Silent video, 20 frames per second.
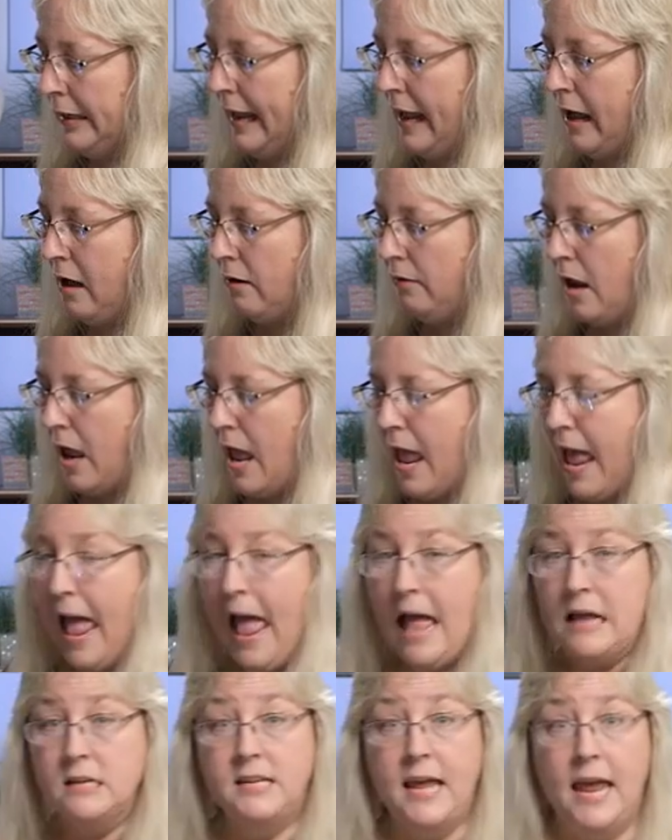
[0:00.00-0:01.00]
it out
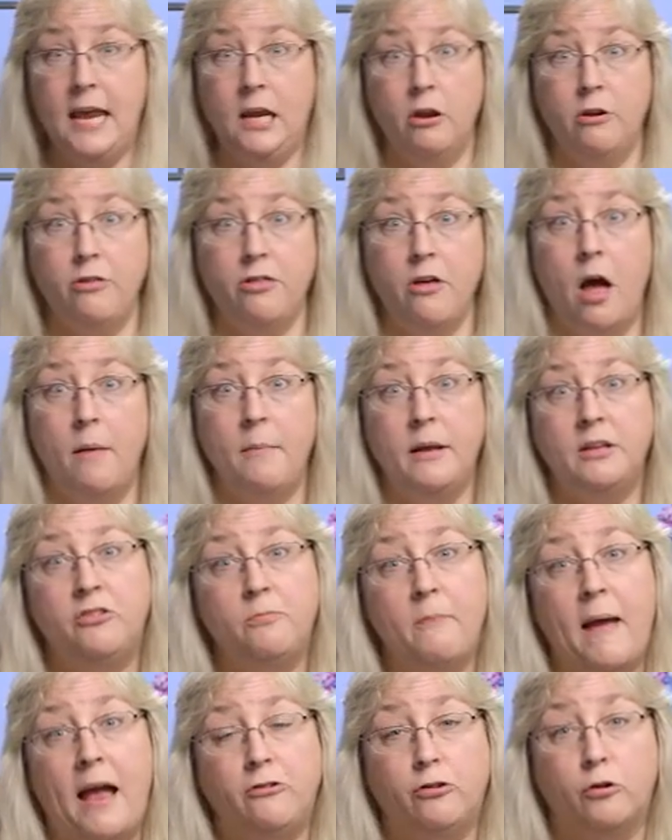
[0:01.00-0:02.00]
and take your thumb and
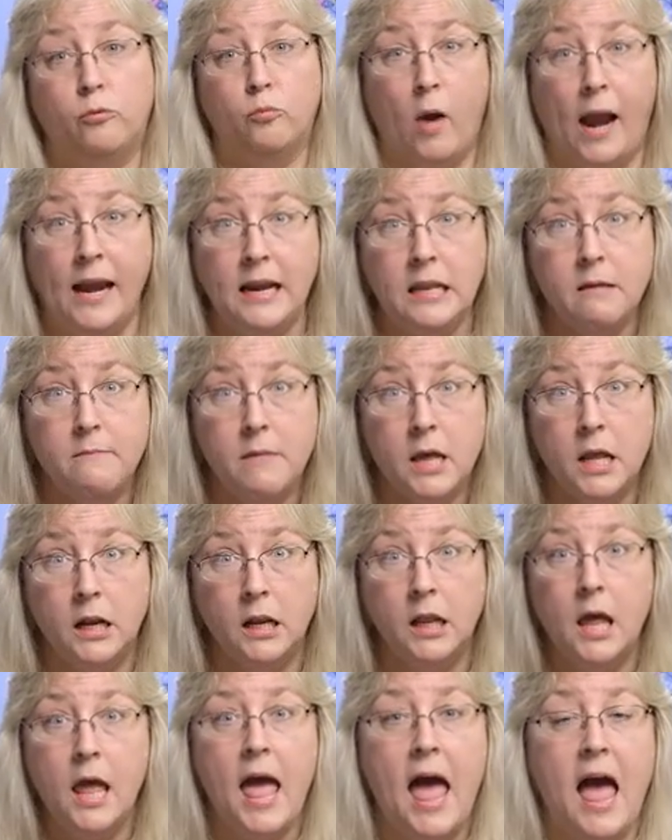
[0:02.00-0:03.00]
smash it right in the
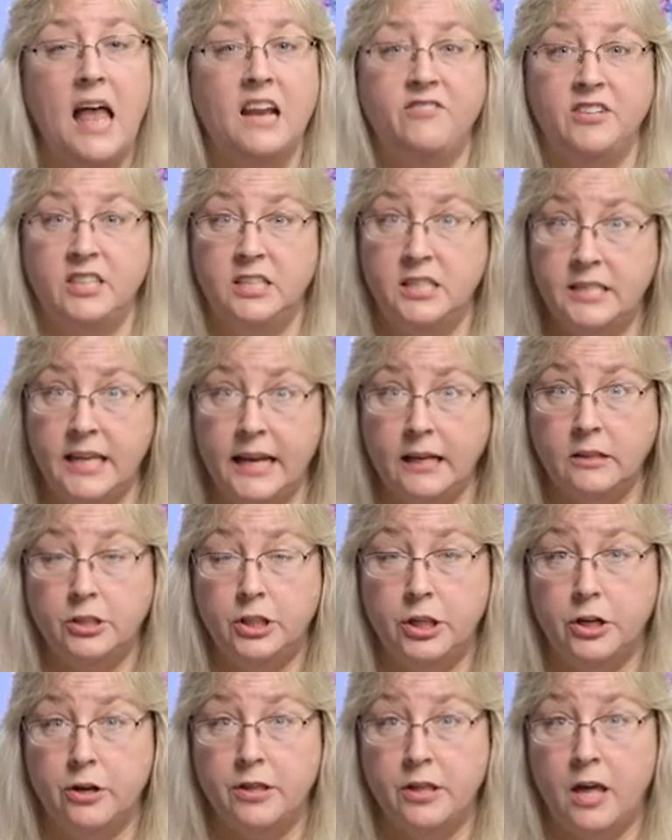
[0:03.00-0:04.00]
middle. And if it sticks
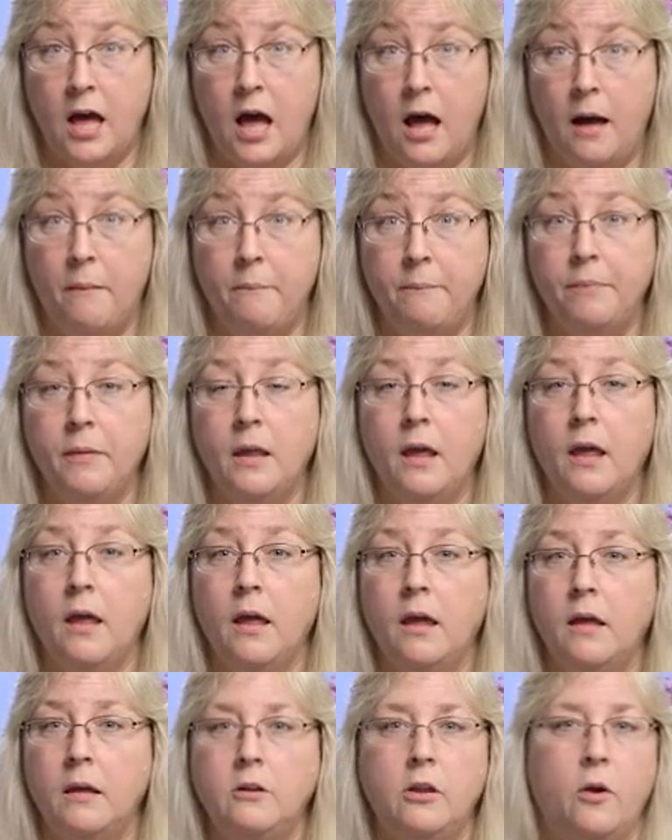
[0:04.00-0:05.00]
to your thumb,
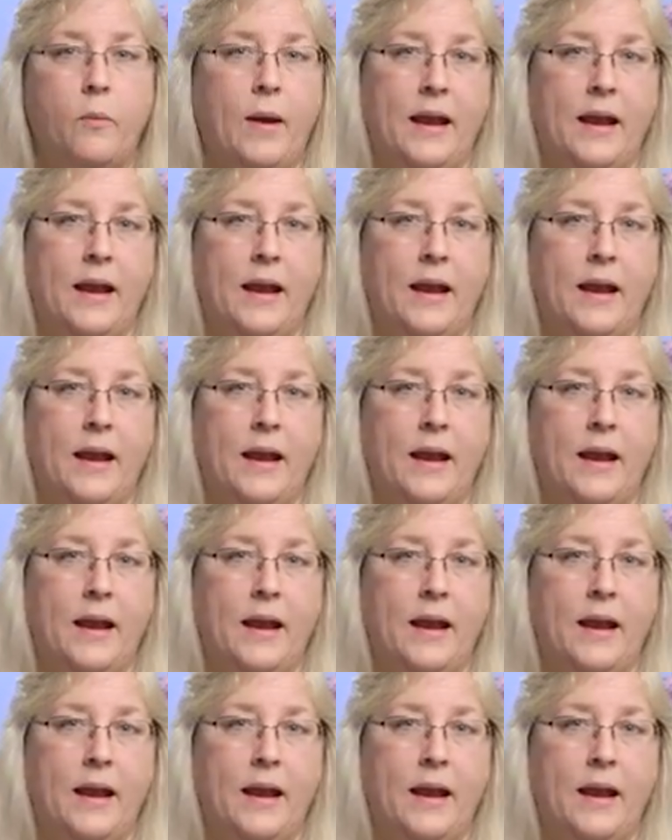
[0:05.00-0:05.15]
no,